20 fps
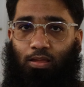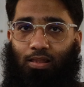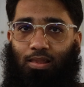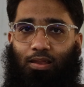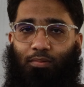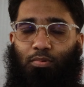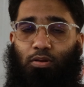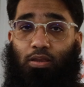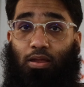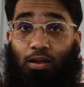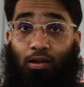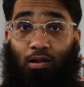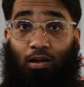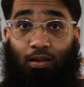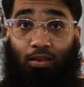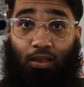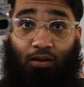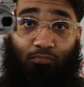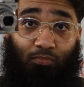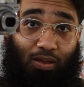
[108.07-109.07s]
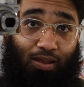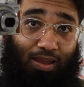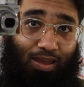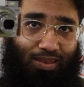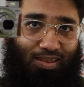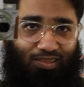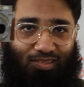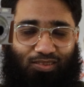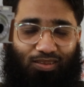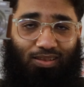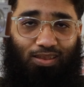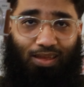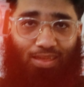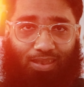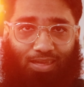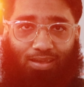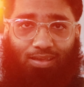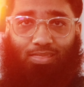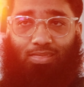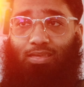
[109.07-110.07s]
Let me take. I love my Canon
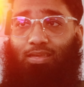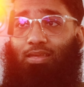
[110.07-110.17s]
G9X.